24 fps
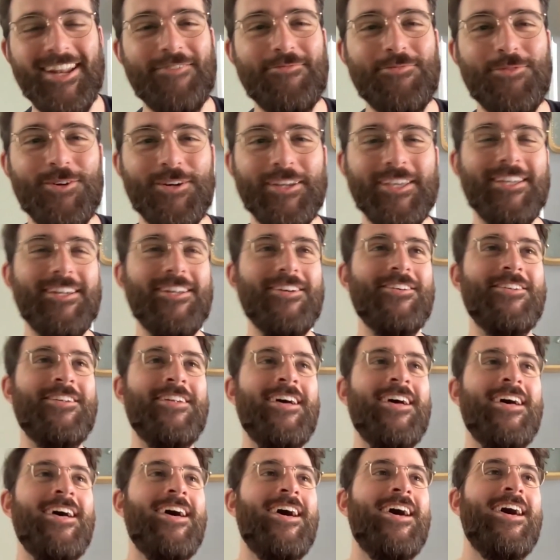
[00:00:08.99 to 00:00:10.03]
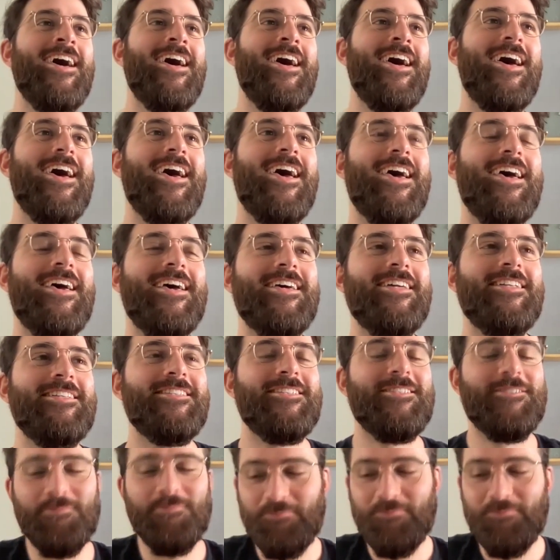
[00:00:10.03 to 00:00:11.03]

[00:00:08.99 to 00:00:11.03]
I'm working on. And